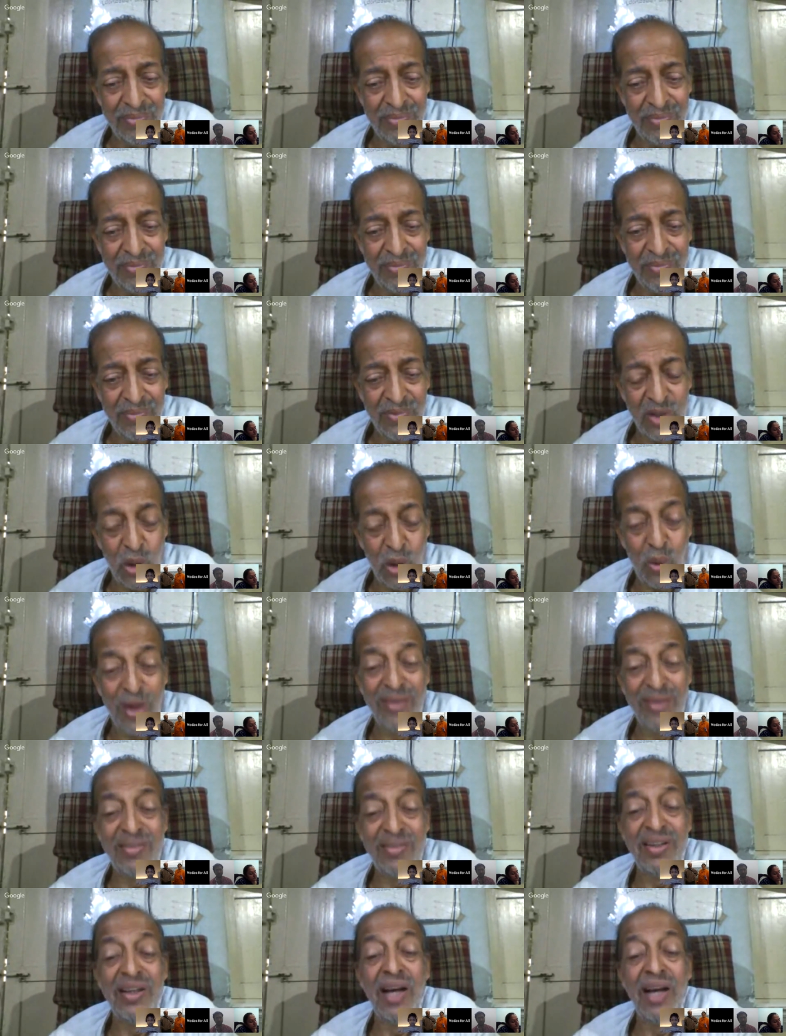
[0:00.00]
So one
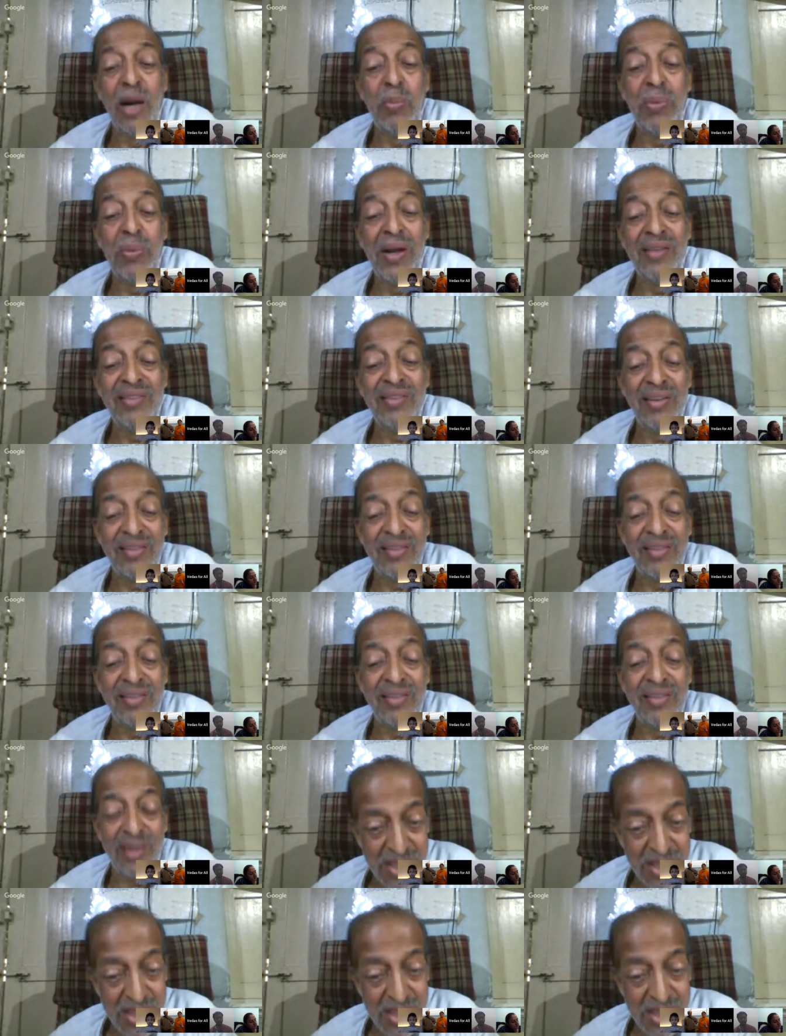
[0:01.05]
single place is
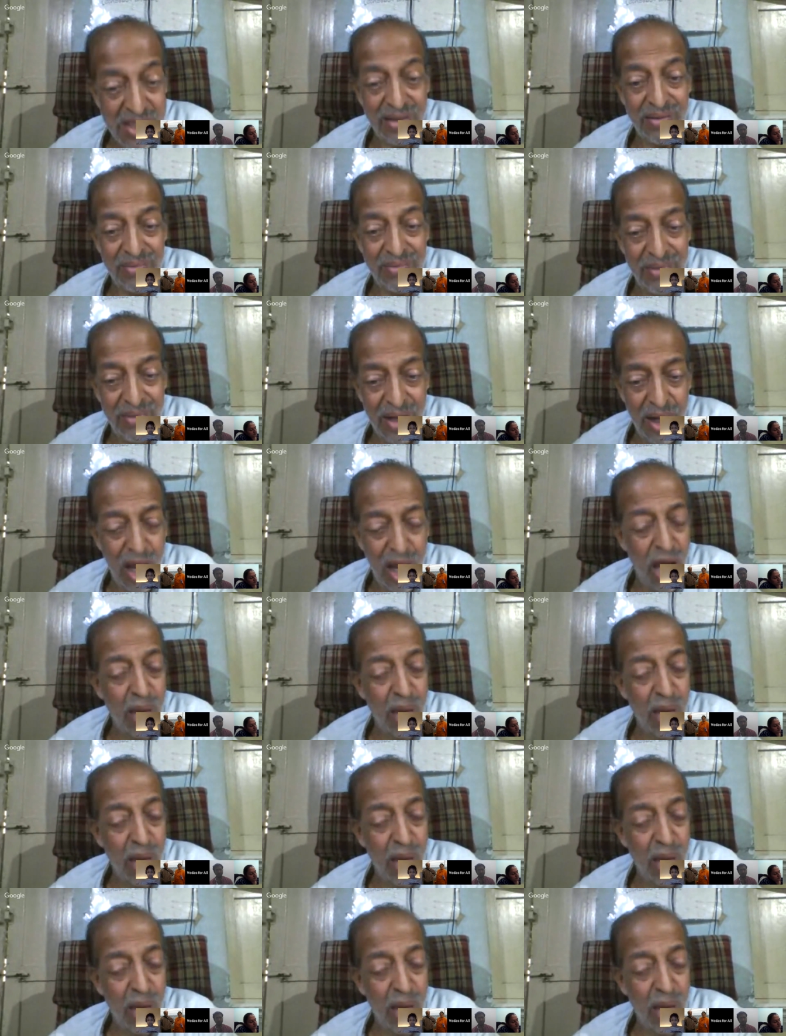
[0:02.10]
sufficient, or